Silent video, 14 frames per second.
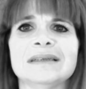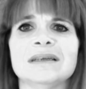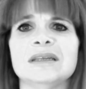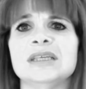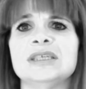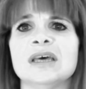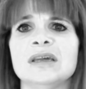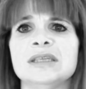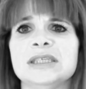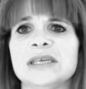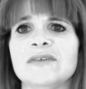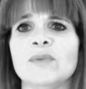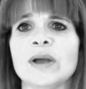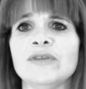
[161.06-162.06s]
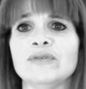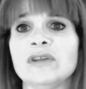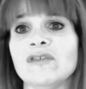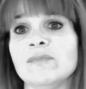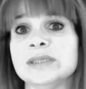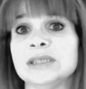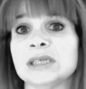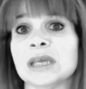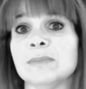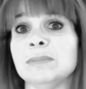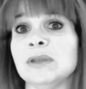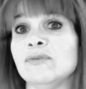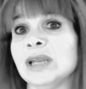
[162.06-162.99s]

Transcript: An eternity of wondering if Mr. Kipling